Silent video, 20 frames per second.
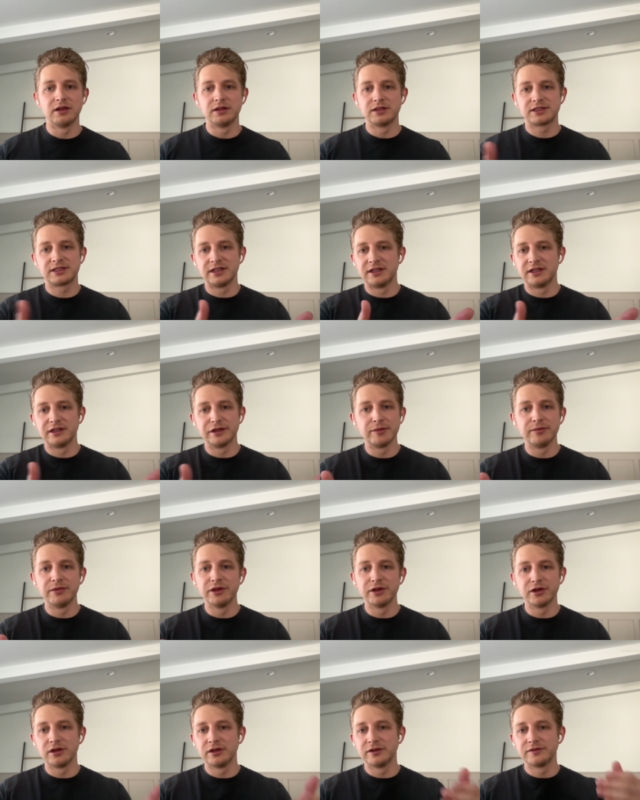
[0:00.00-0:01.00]
sitting in the
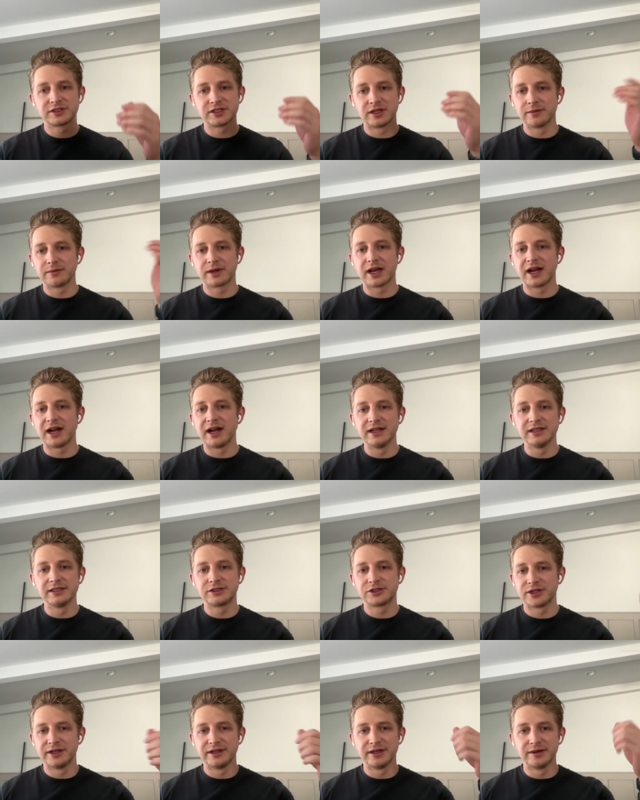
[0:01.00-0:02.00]
middle of some guy
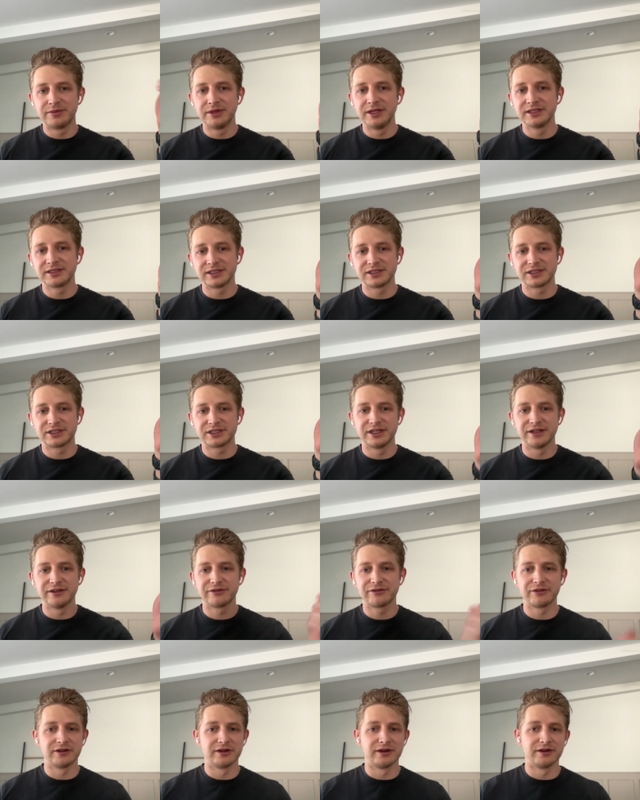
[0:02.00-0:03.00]
trading a piece of shit
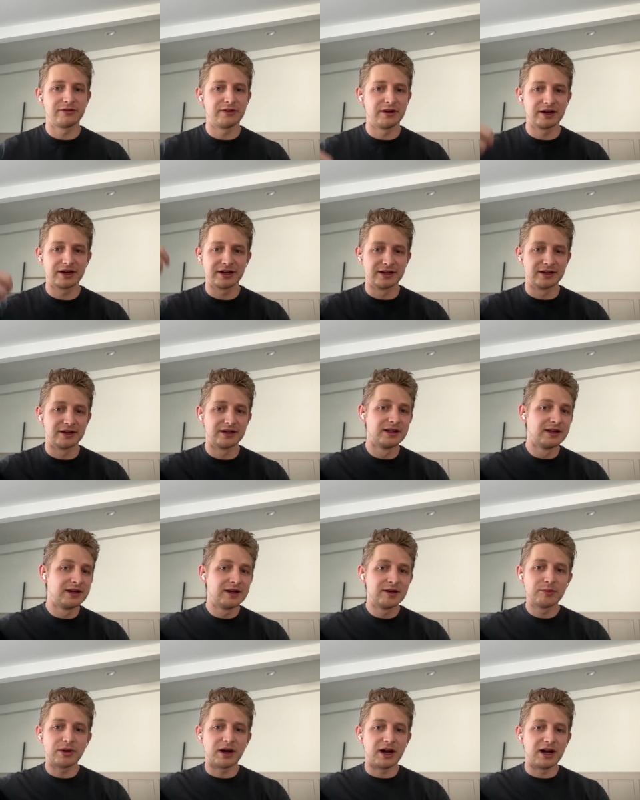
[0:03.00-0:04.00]
for a fucking
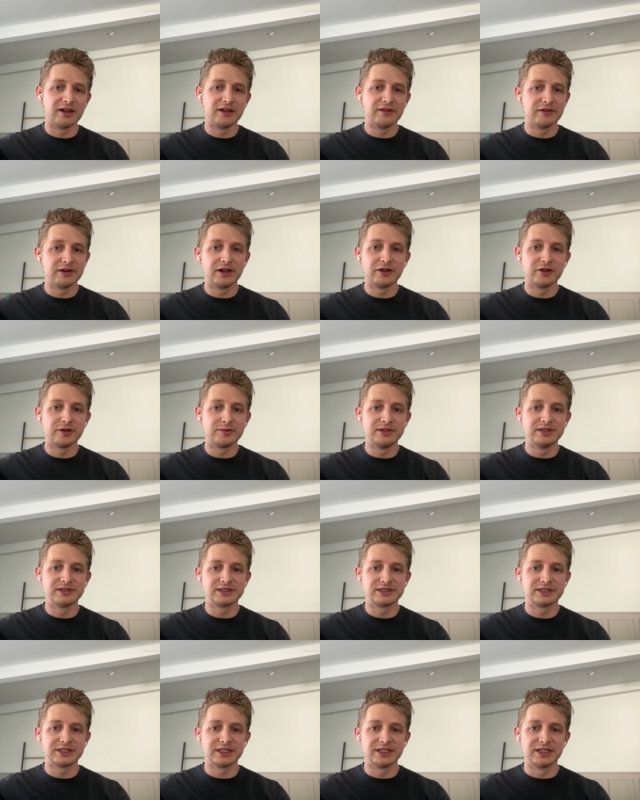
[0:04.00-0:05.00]
pile of another piece
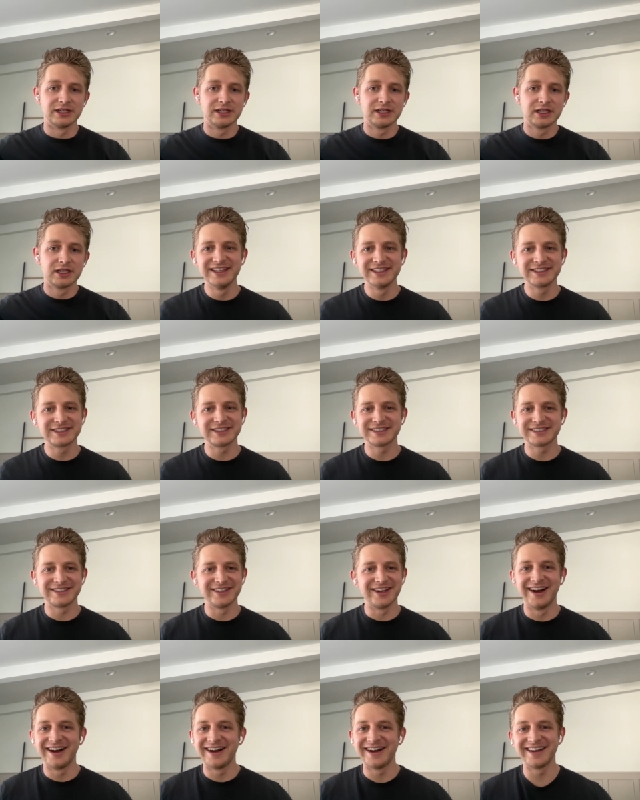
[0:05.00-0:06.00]
of shit. This
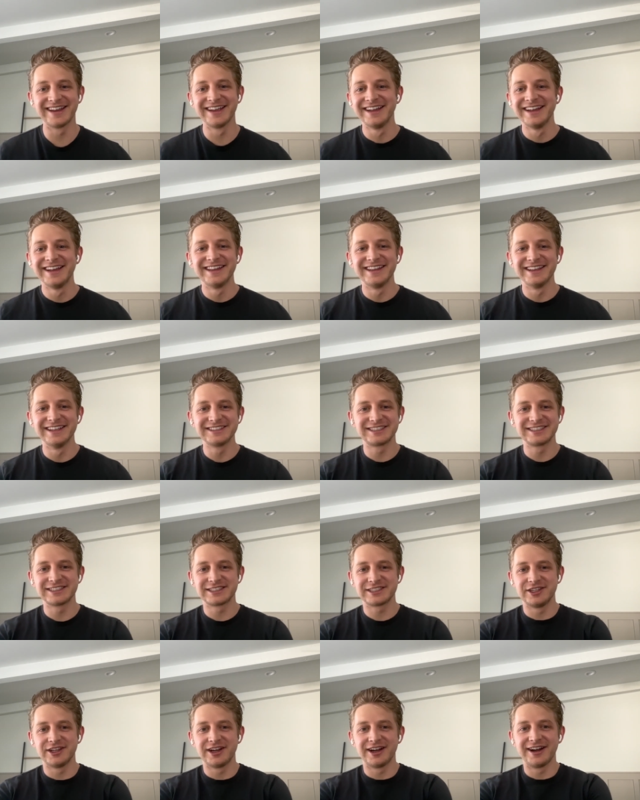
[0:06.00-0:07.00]

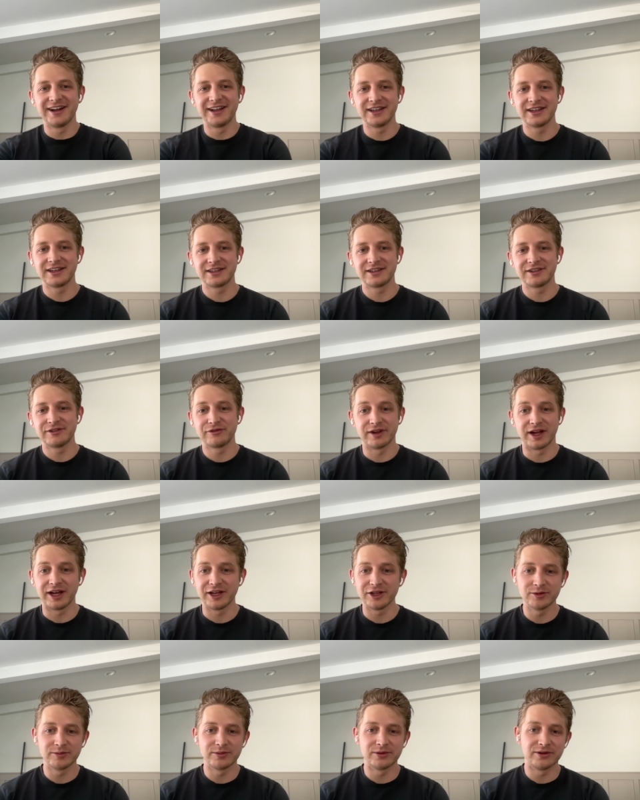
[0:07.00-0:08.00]
is not
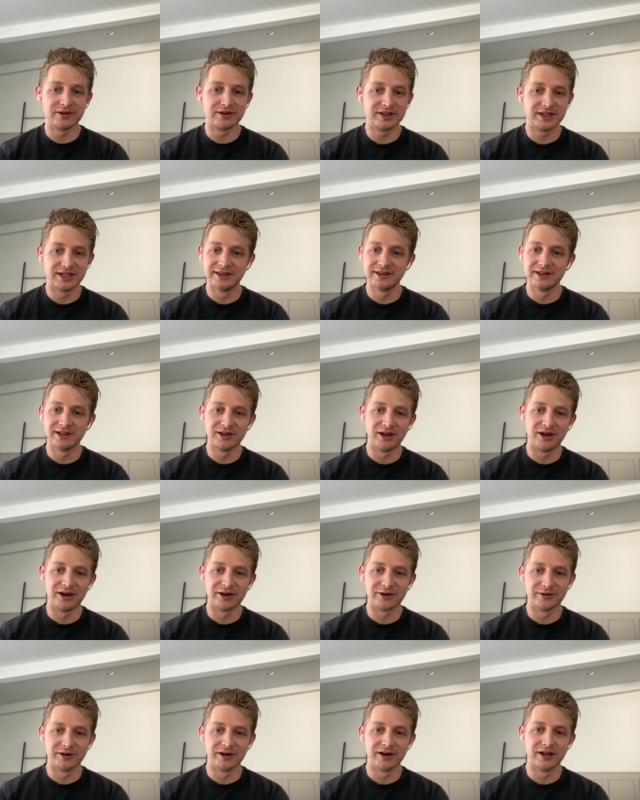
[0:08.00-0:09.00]
valuable in the
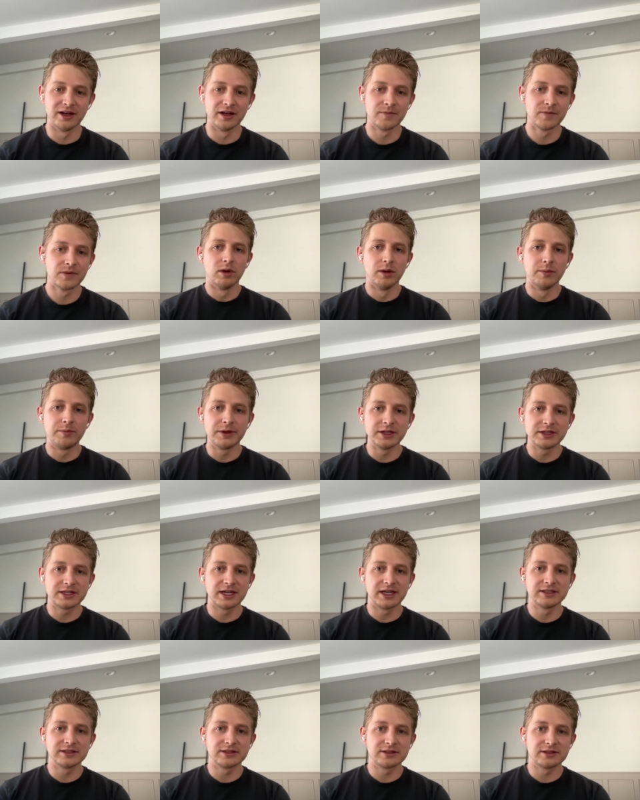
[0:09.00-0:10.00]
long run. What
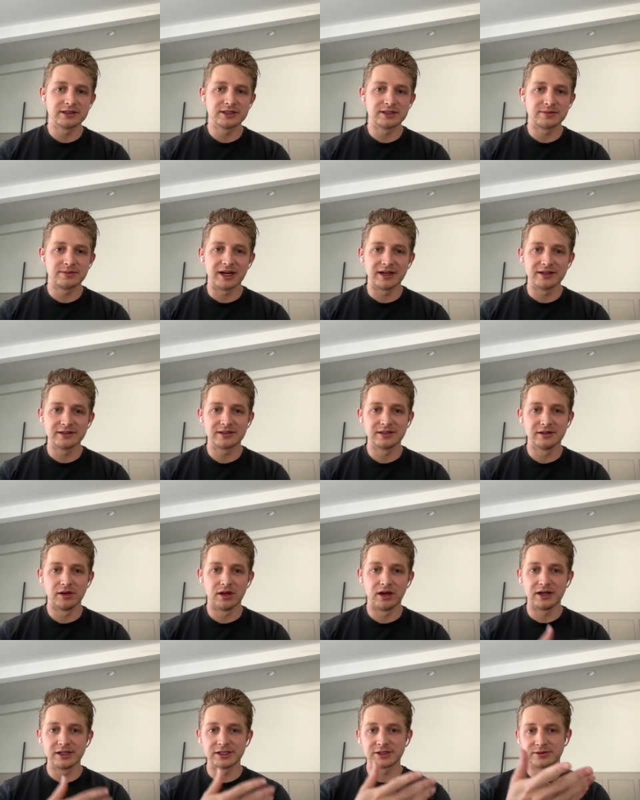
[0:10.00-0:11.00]
Bittensor is about to
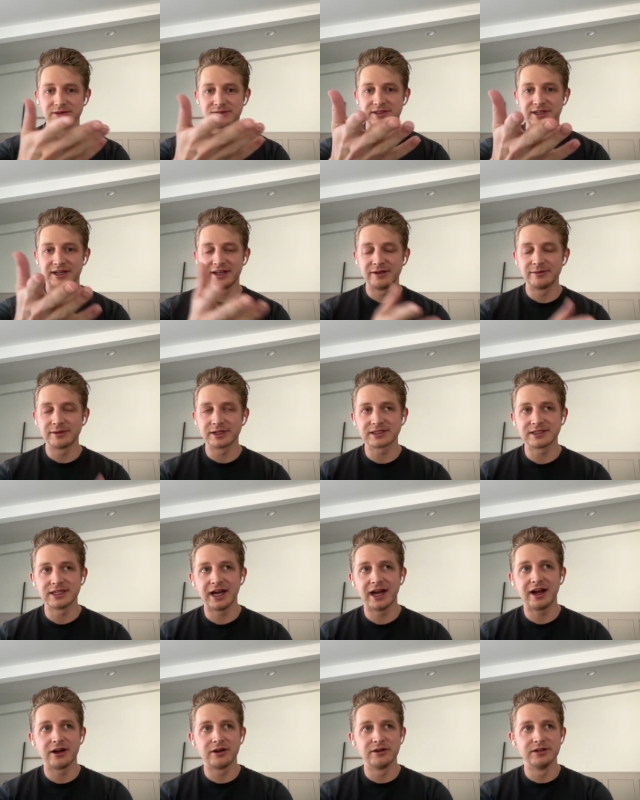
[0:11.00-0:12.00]
launch with Dynamic
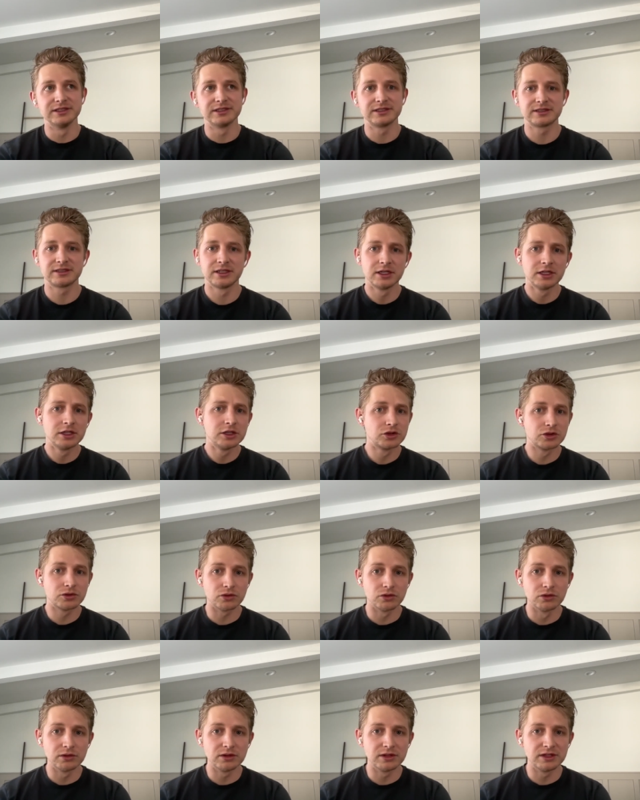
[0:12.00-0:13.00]
TAO is
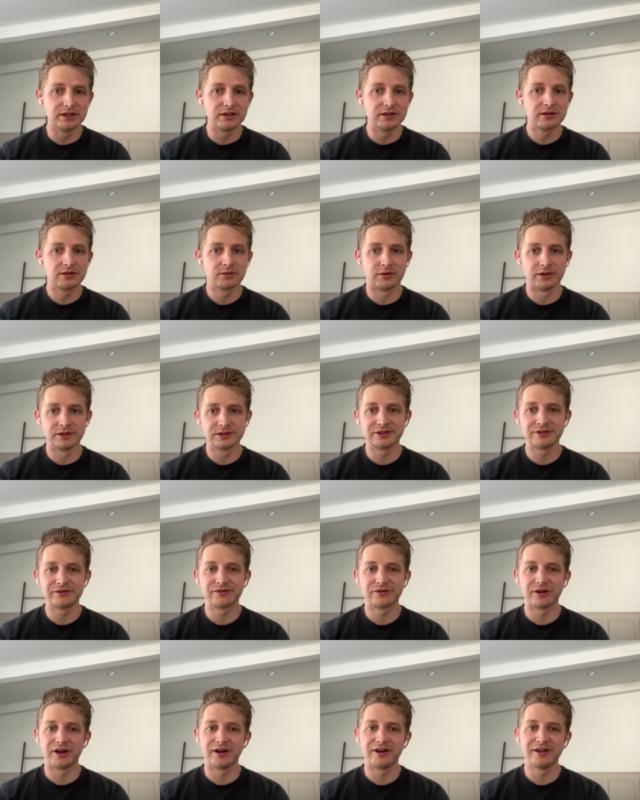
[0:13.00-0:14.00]
truly once and
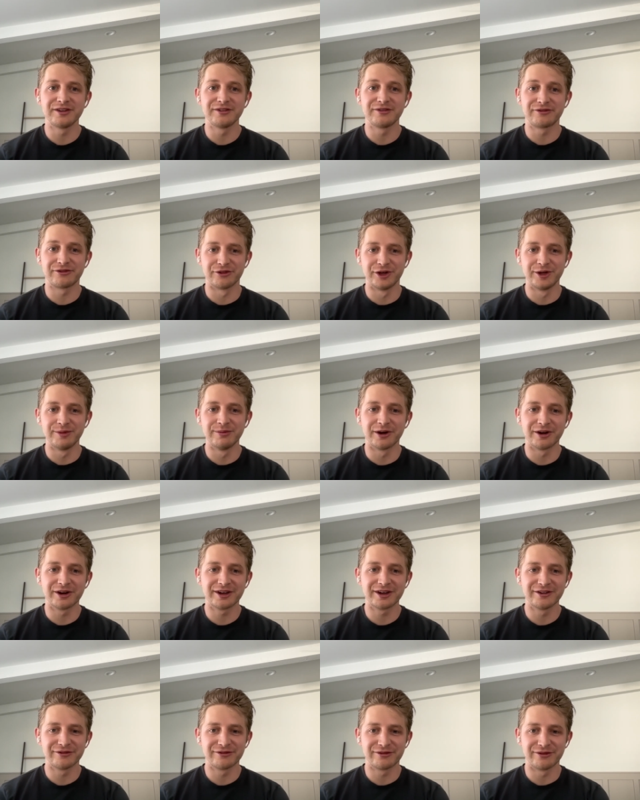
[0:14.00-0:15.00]
for all the free
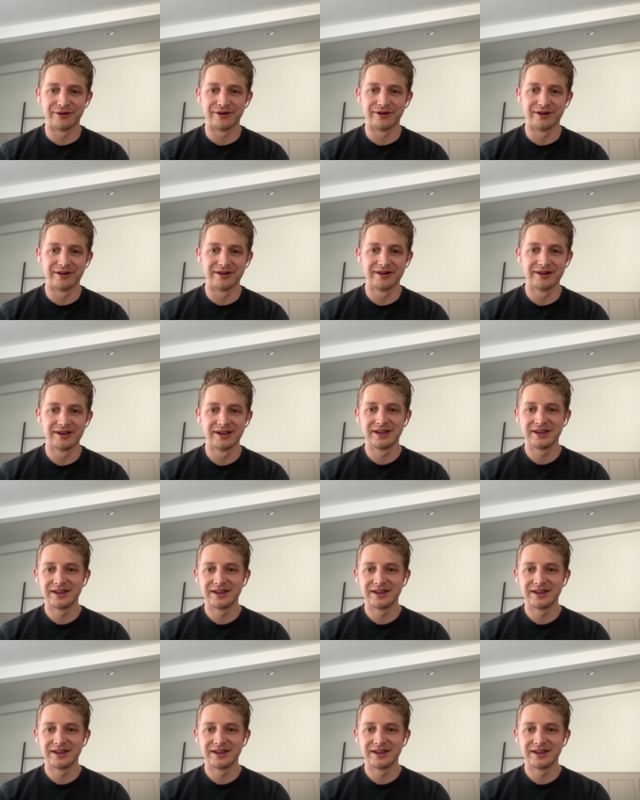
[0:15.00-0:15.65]
market for